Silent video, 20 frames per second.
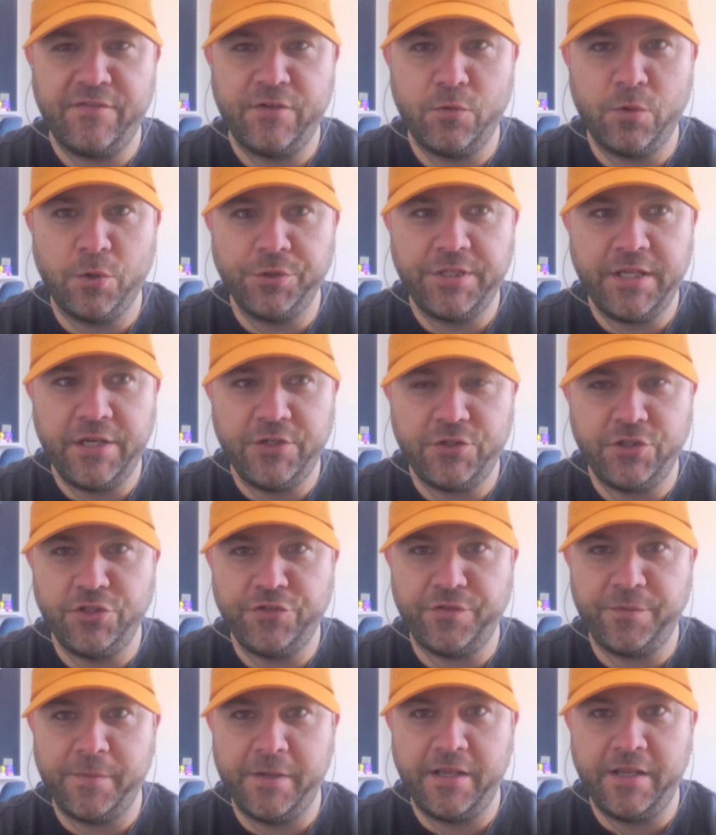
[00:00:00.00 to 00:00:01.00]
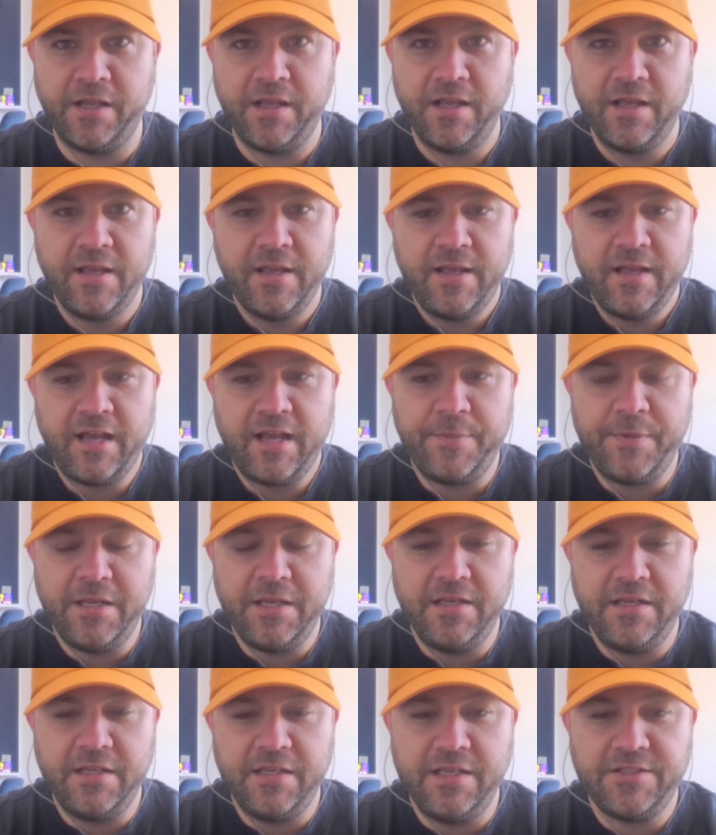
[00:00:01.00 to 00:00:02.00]
of in quotations for me. I
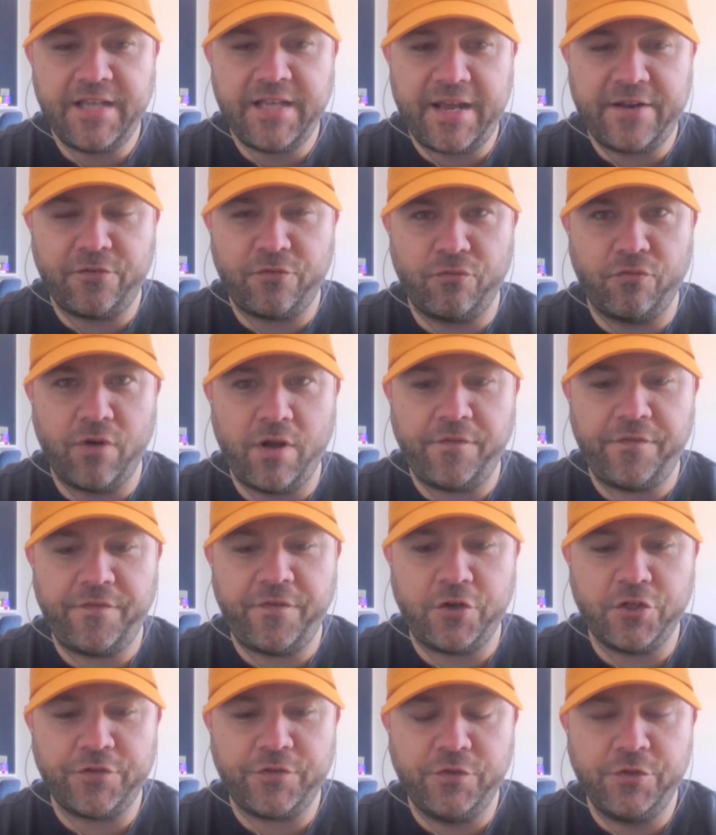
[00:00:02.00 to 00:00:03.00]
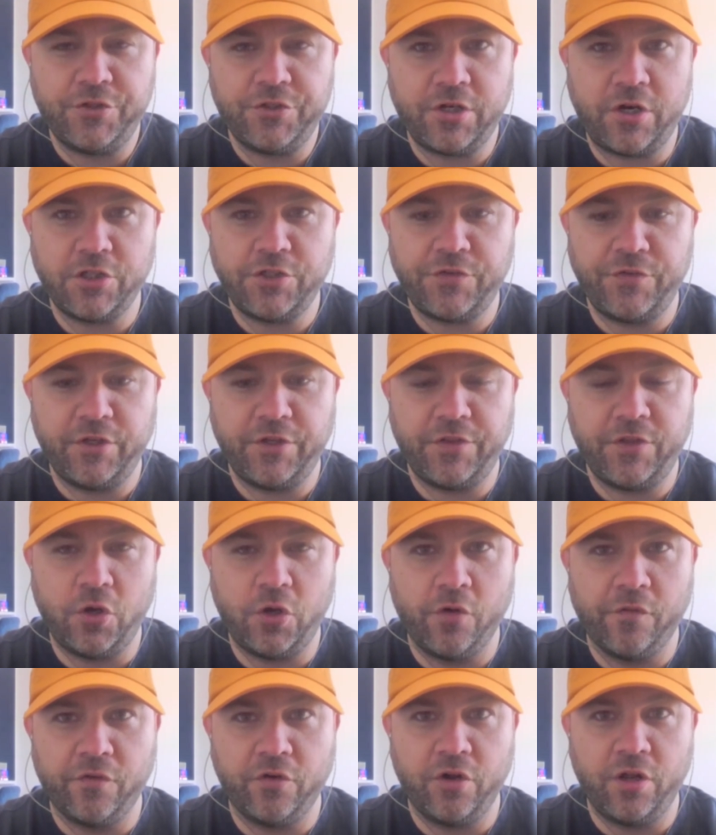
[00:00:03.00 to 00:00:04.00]
mean, he's had a rough first few starts. You look at the
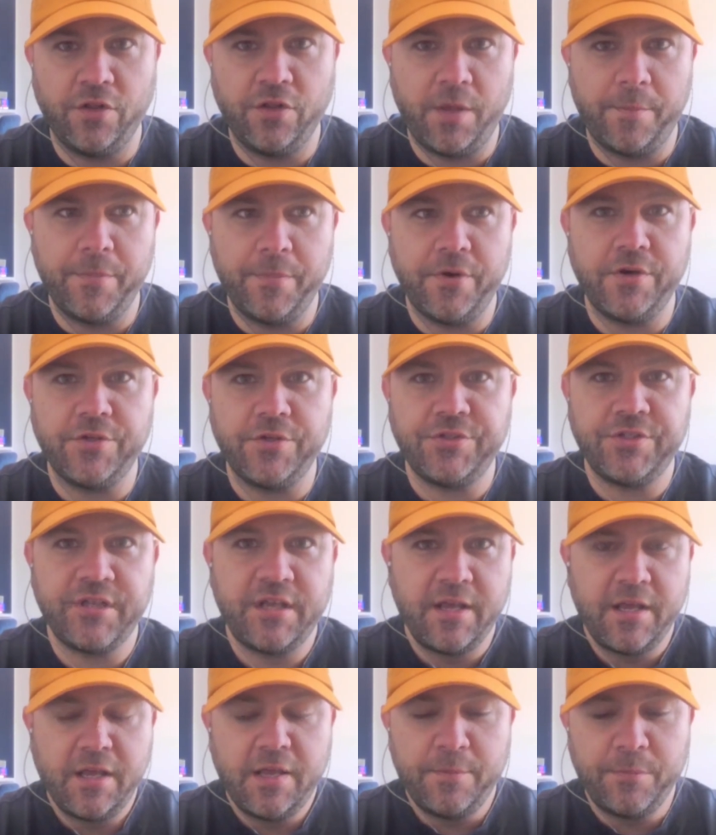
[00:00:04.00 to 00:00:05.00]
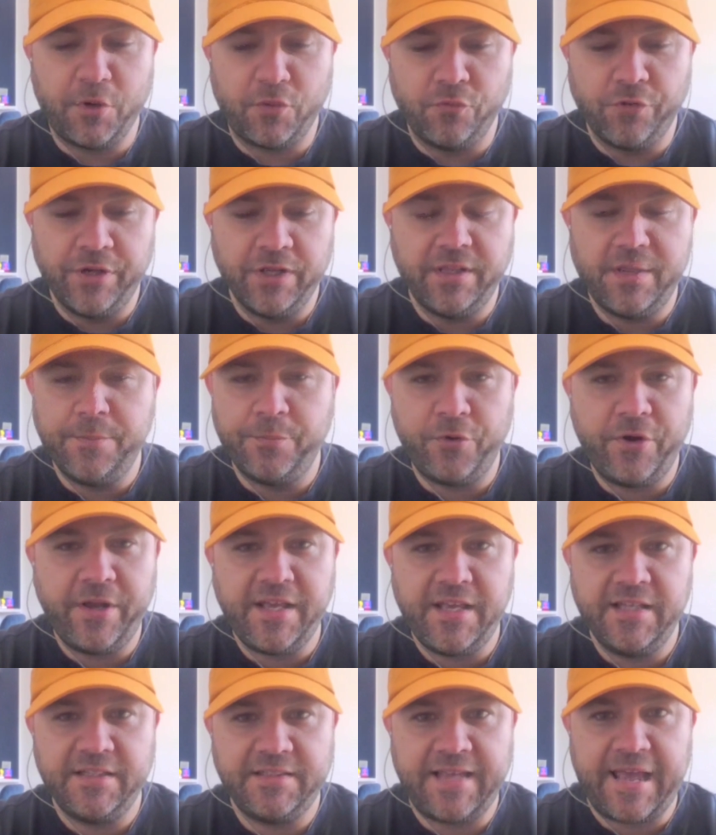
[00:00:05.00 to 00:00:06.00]
overall numbers, but really
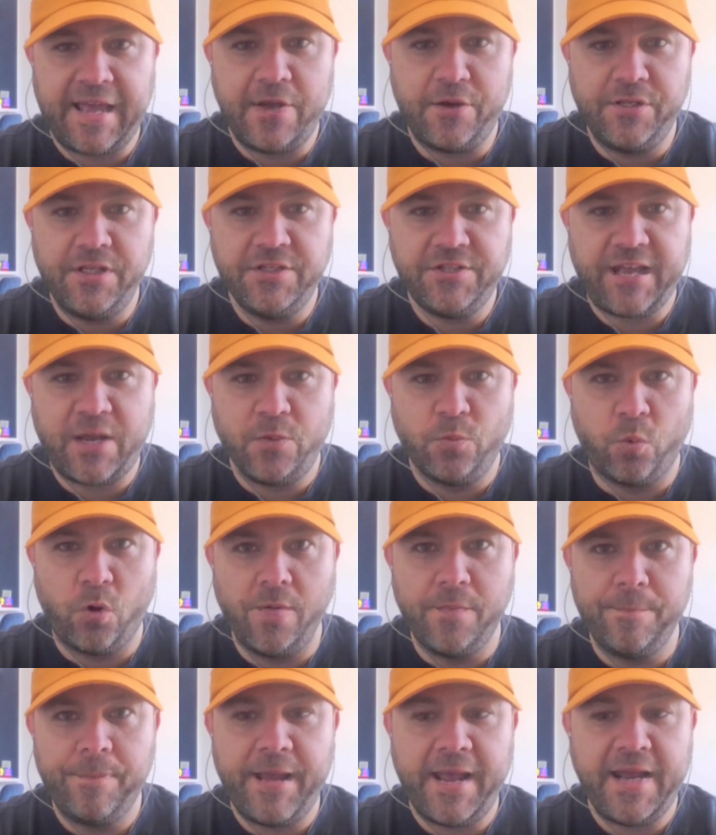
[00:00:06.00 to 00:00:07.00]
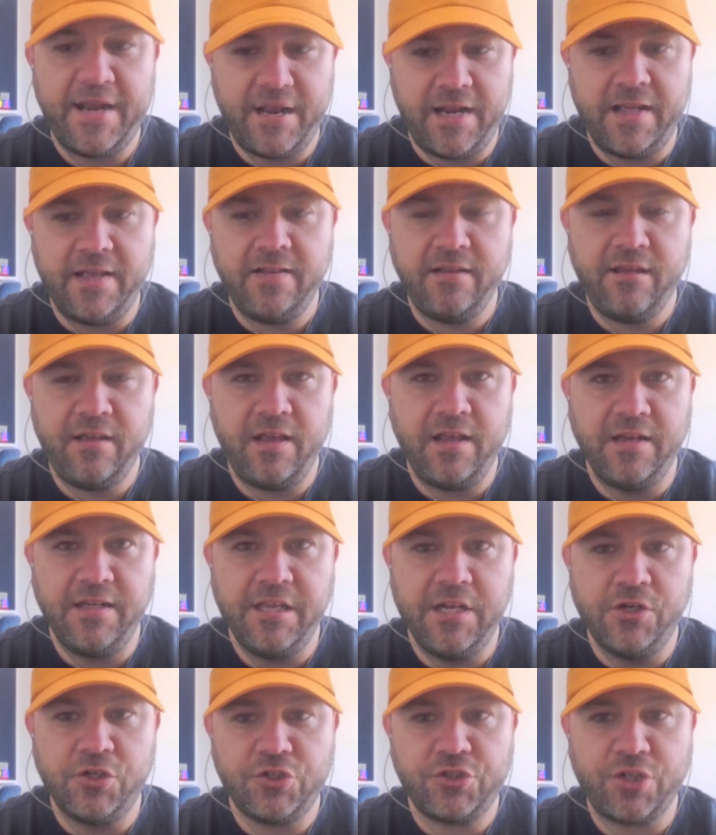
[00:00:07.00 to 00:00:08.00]
breaking it down, he's had one bad inning in
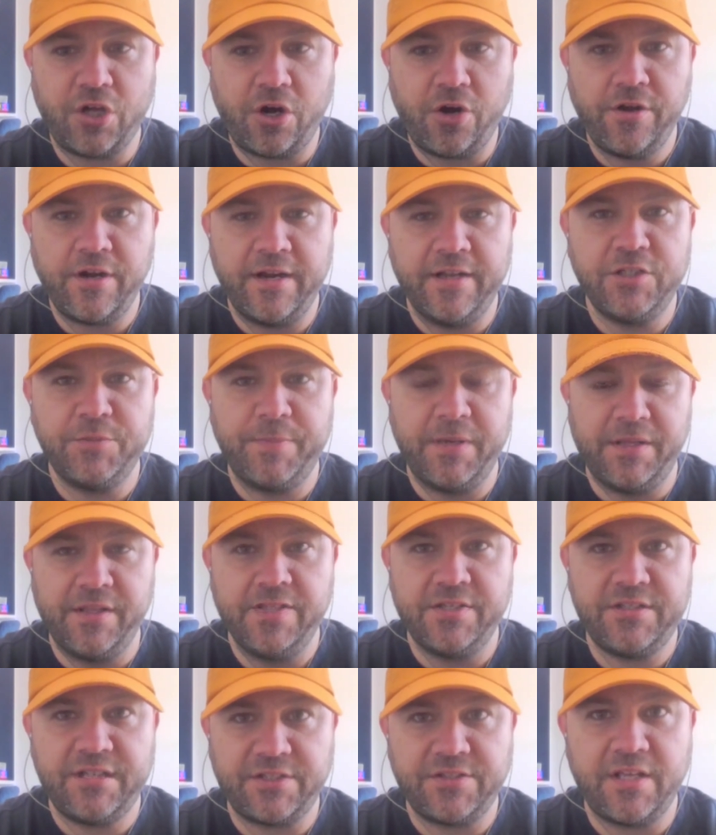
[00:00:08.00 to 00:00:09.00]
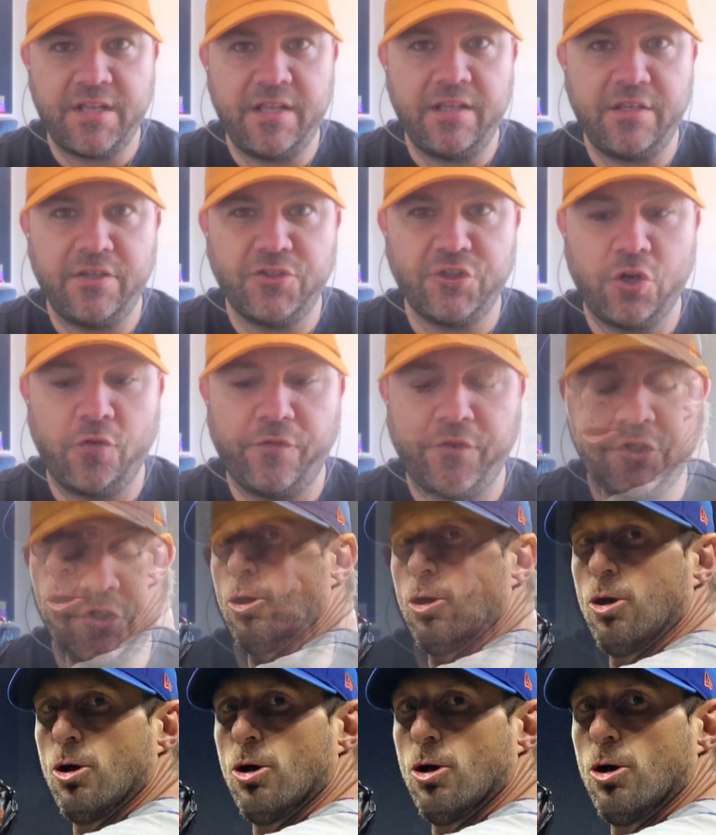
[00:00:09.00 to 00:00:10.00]
each start, and it's been the sixth inning. So for
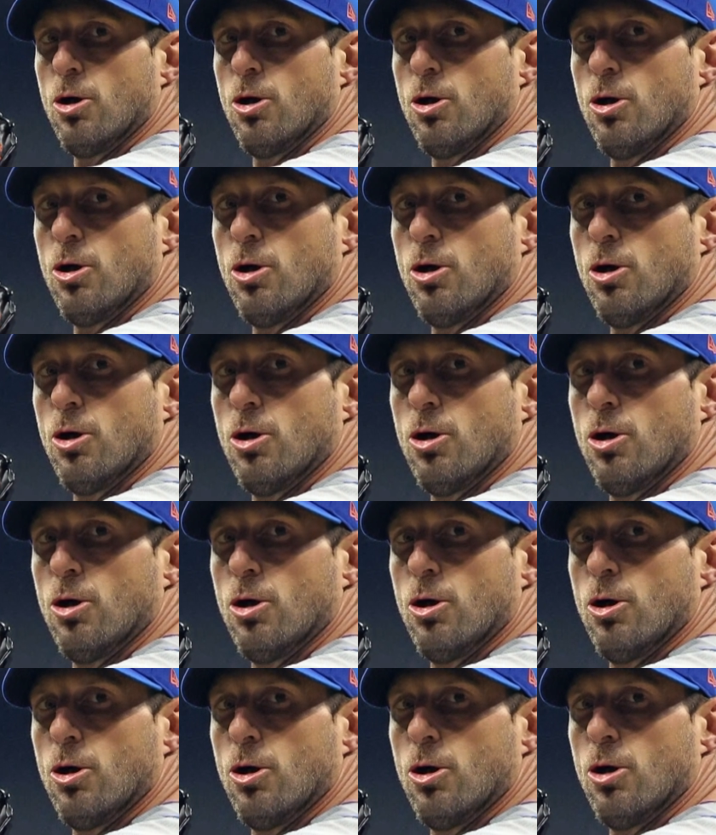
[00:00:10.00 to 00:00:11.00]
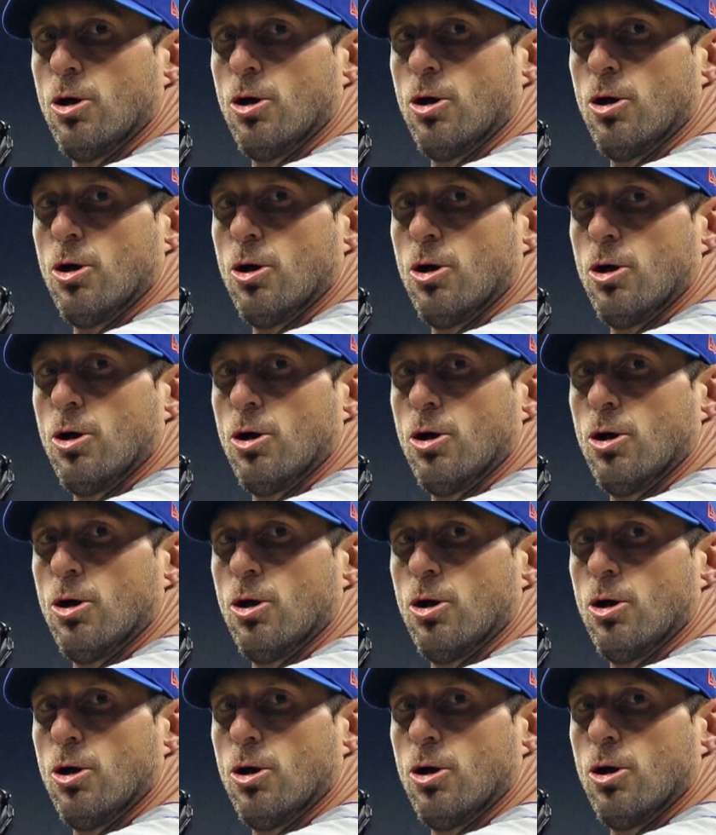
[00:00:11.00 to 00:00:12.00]
Scherzer, I think it's more
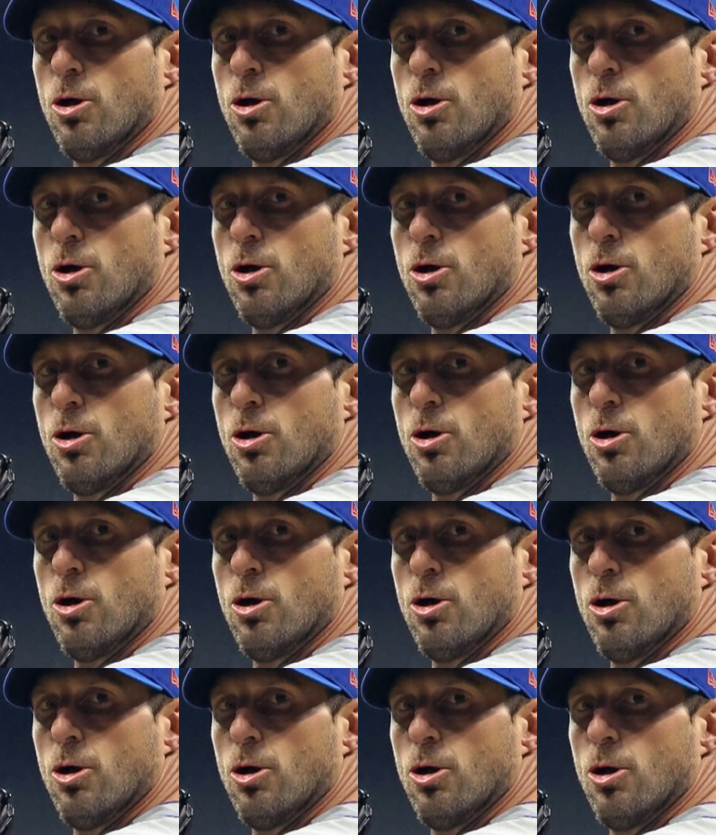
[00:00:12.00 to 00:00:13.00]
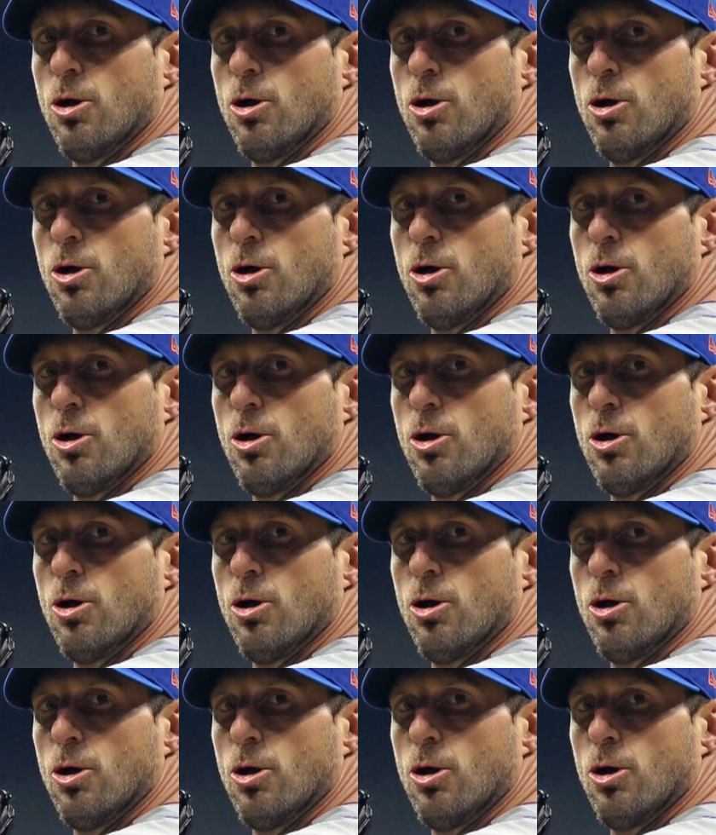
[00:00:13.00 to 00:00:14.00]
about making sure he can make it long into
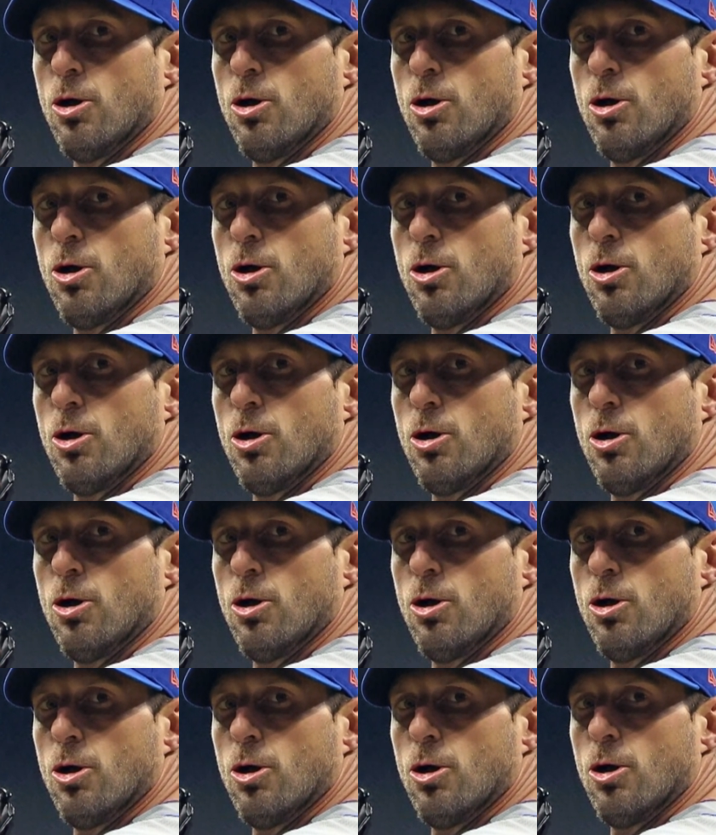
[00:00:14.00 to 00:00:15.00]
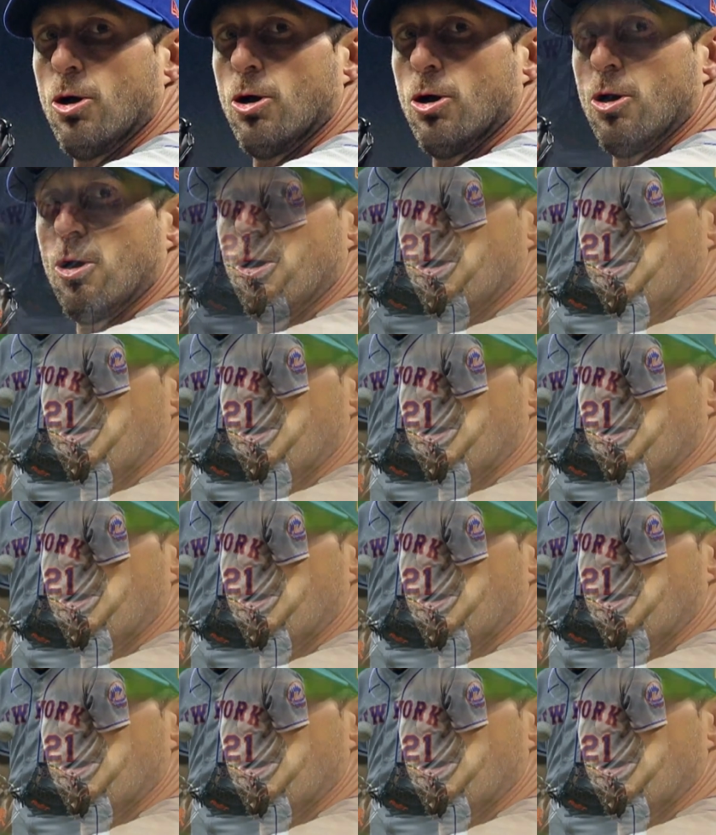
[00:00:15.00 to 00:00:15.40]
games without being impacted. Maybe